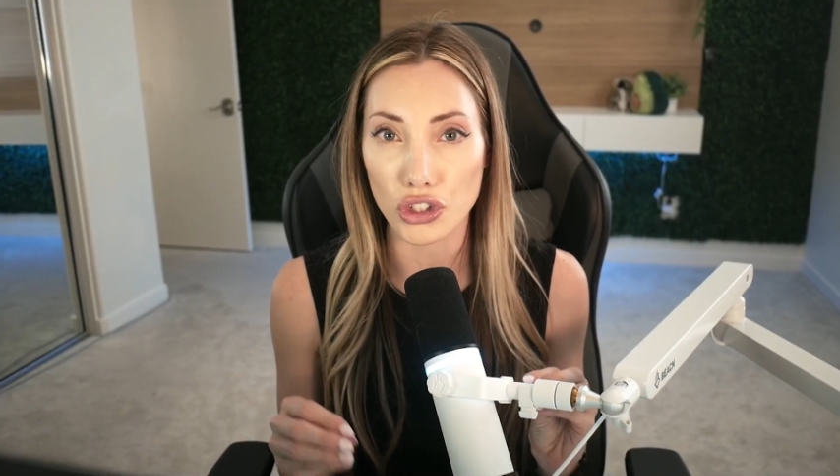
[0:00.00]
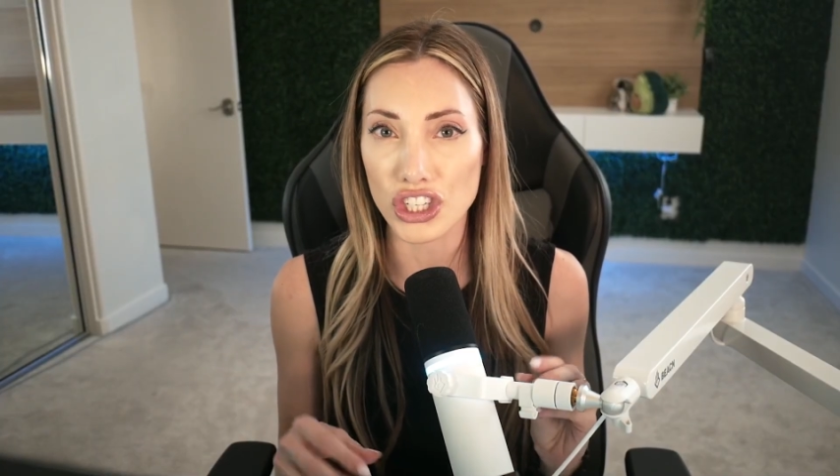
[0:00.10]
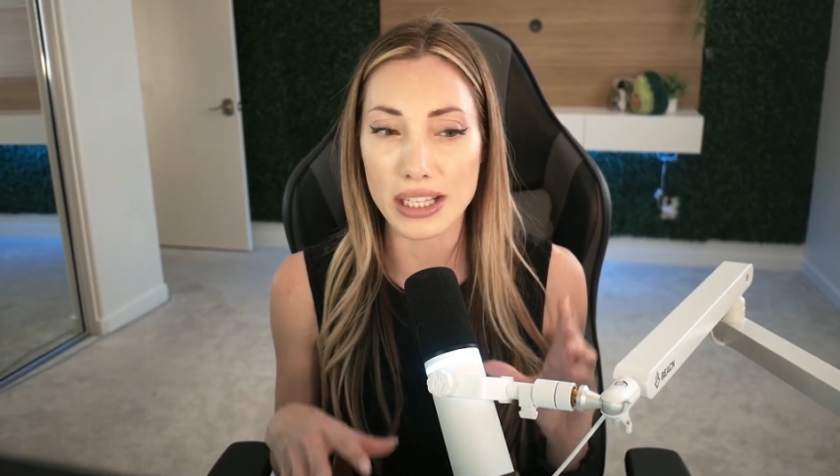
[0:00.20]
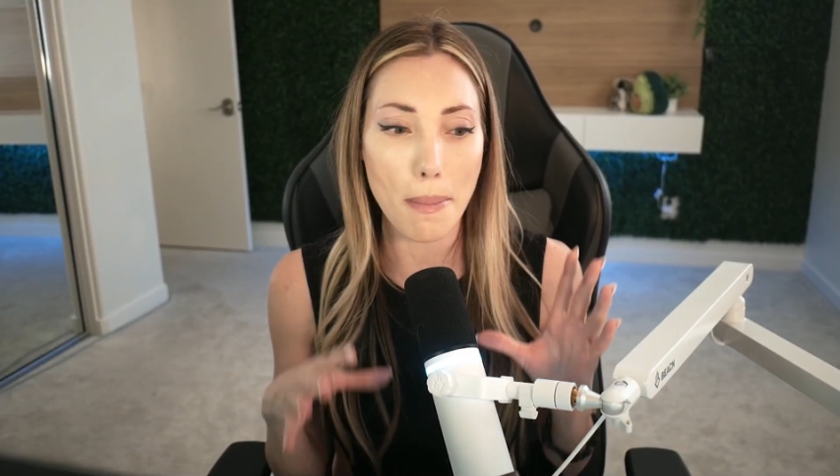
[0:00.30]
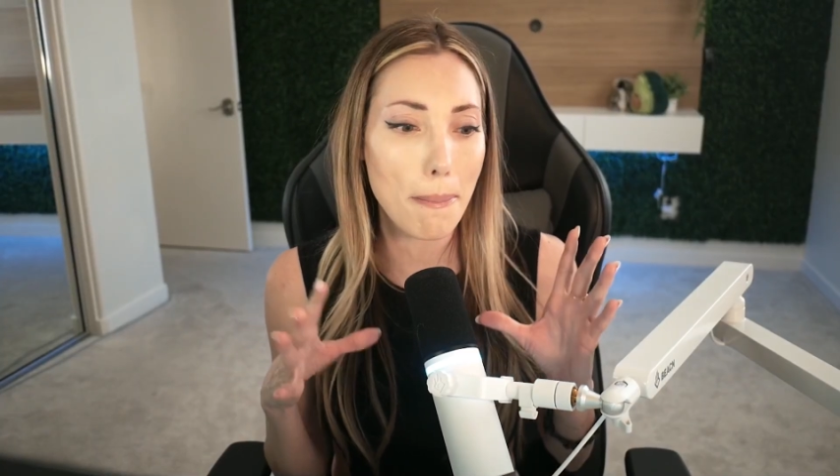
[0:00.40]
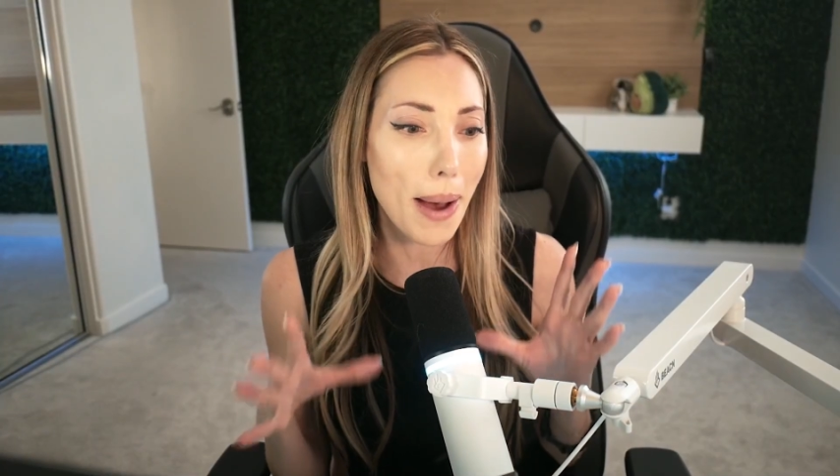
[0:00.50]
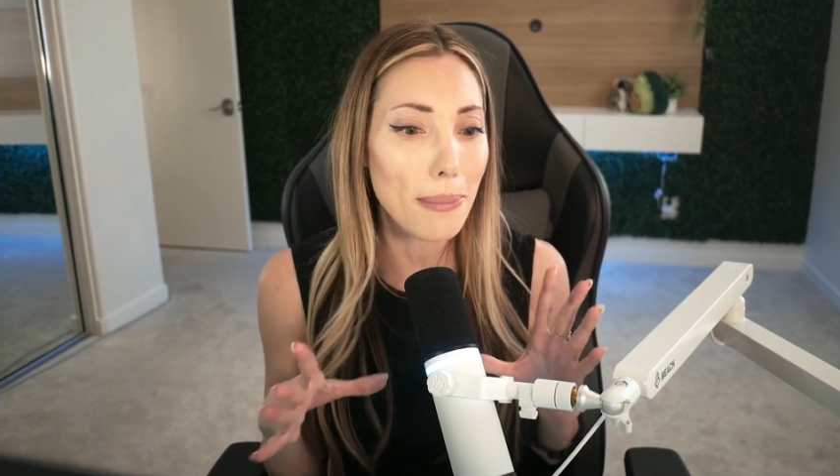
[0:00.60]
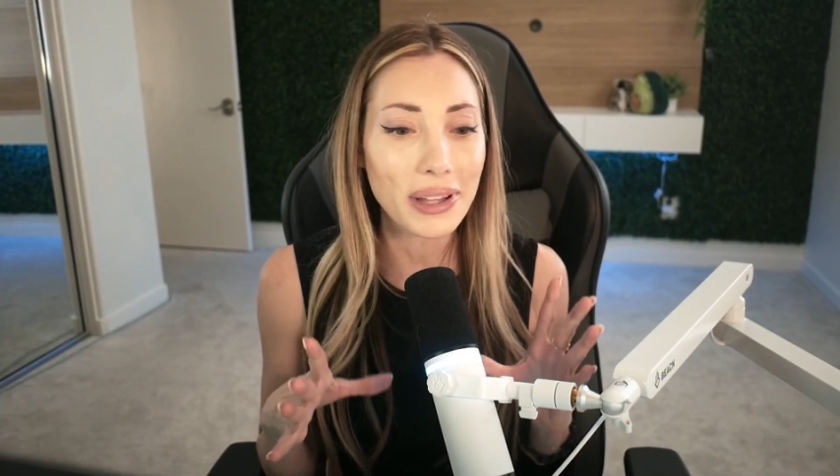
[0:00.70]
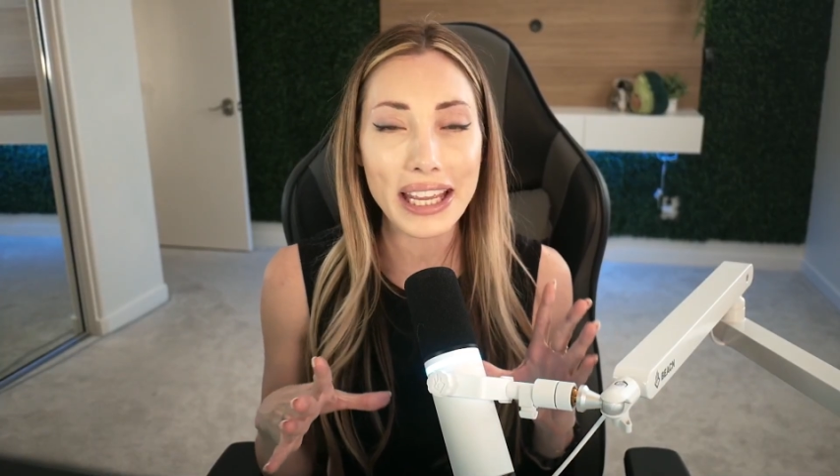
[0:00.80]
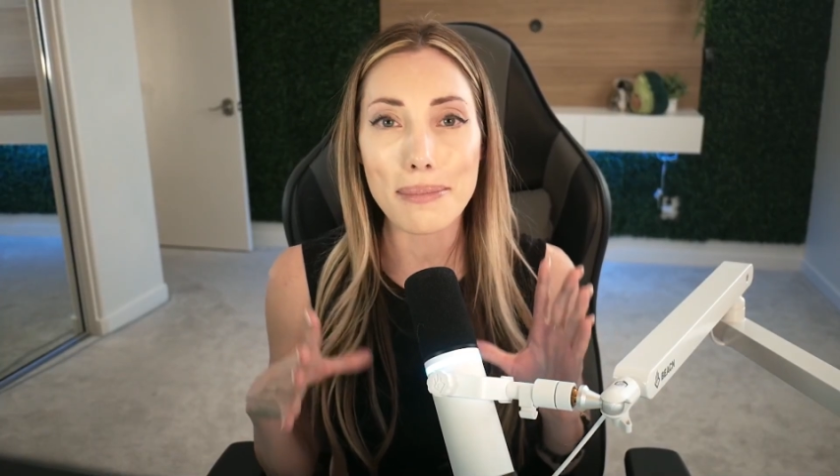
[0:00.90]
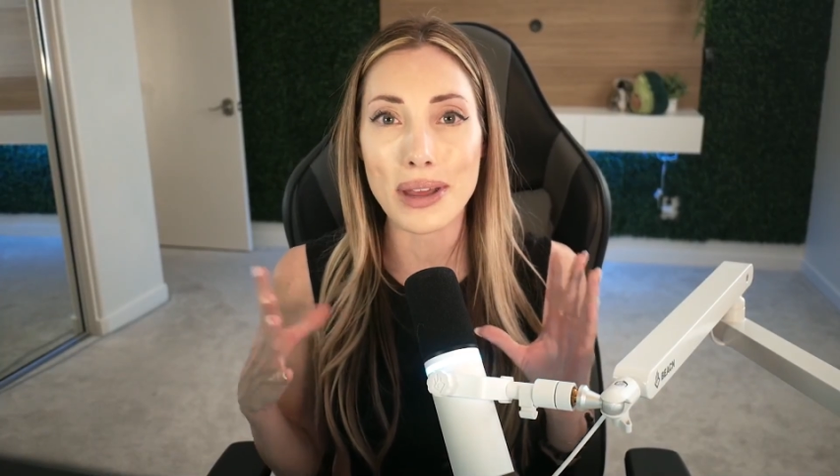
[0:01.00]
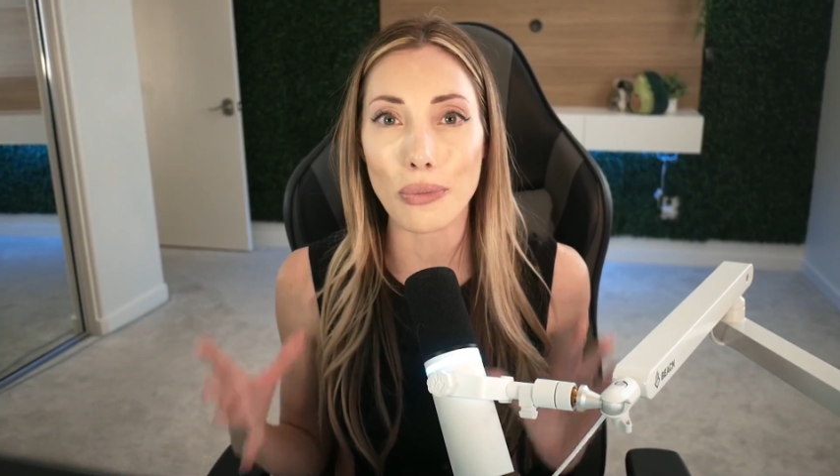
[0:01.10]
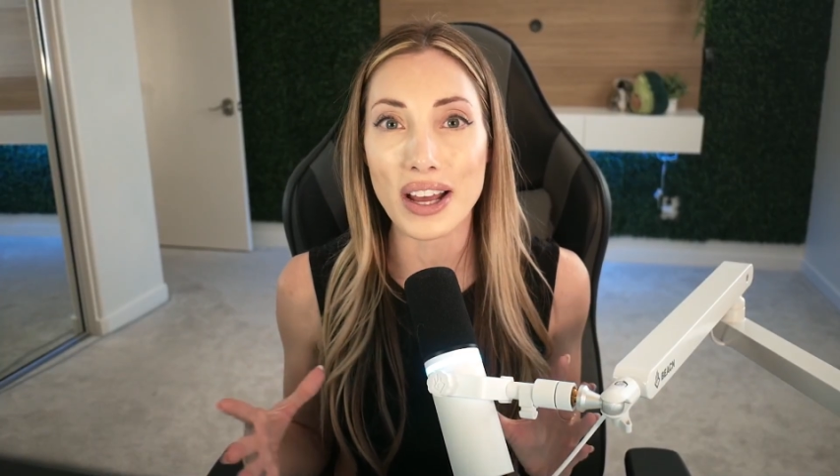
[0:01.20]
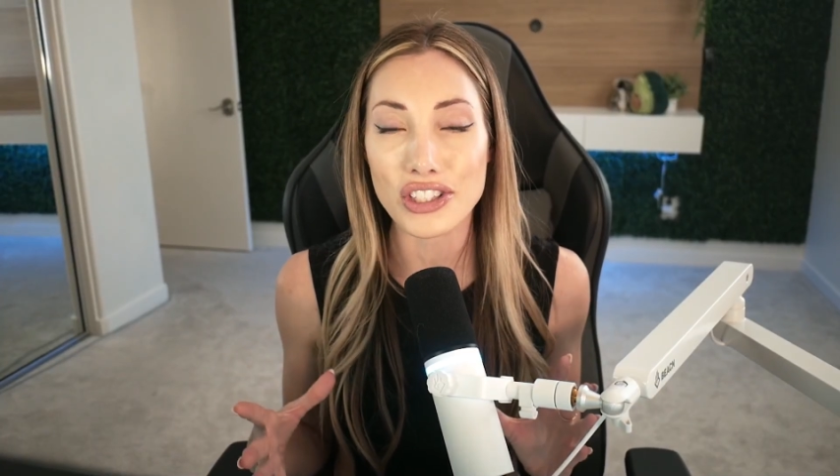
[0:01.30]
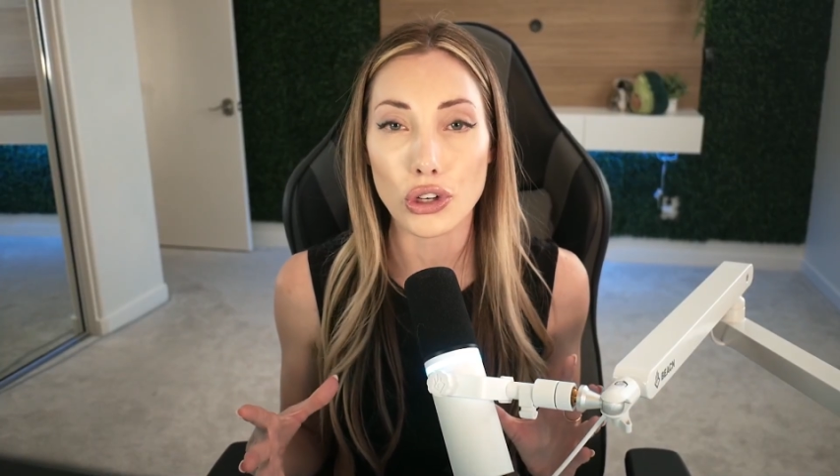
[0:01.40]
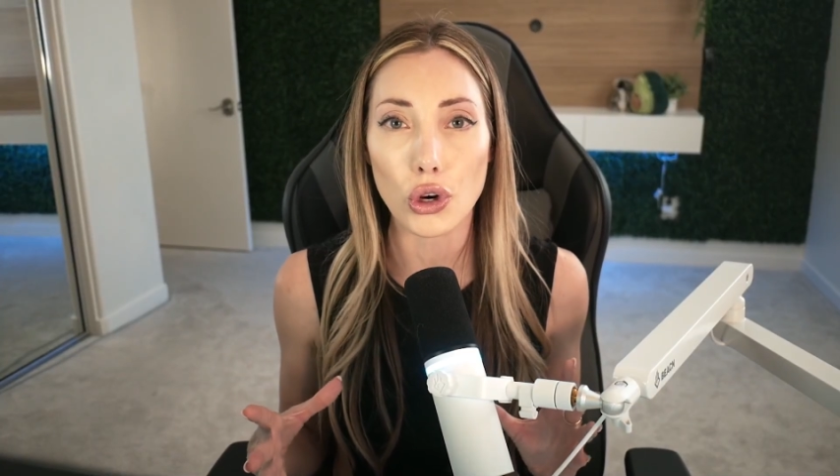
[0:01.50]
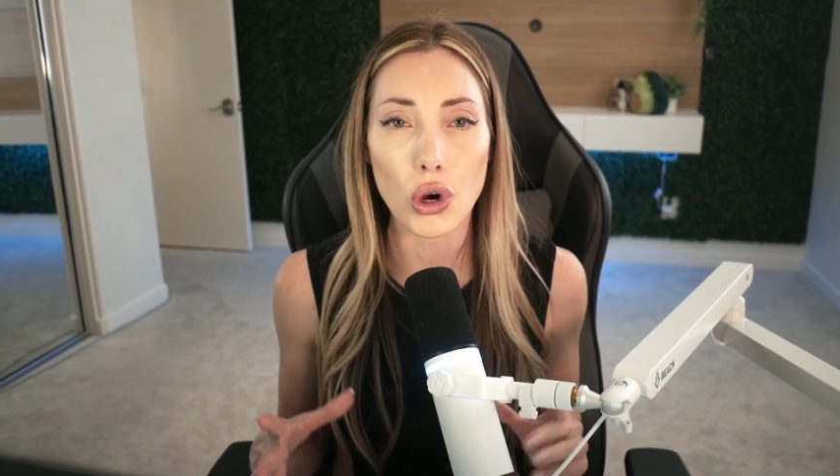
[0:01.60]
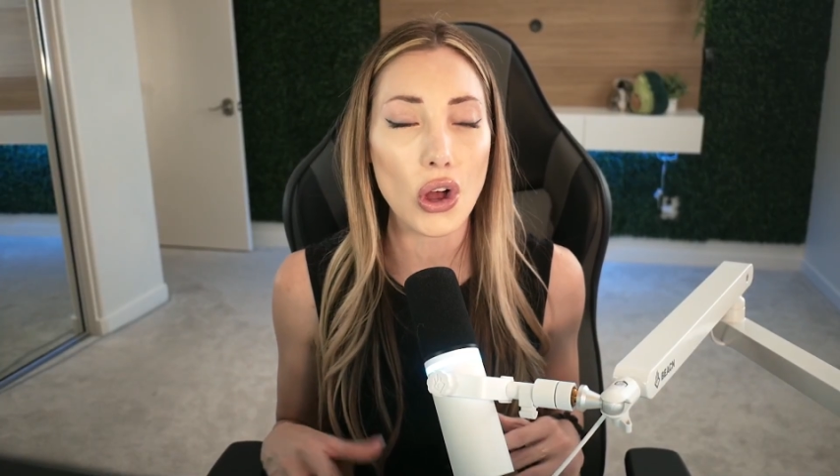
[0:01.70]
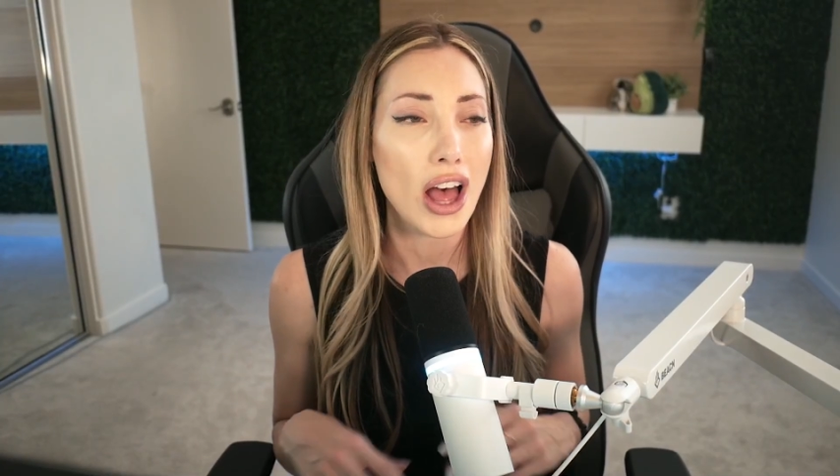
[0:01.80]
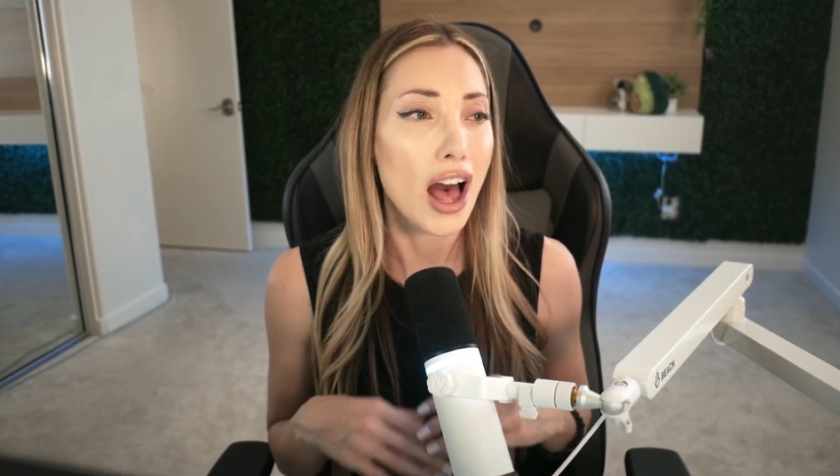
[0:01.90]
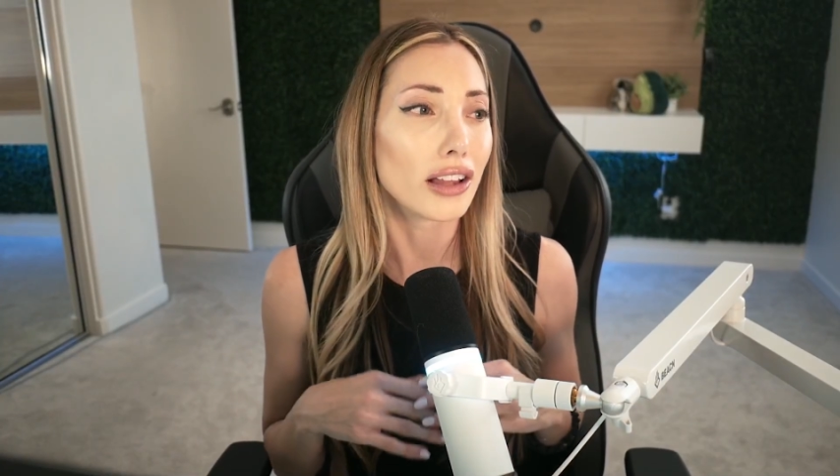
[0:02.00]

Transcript: She's a bubbly Midwestern girl,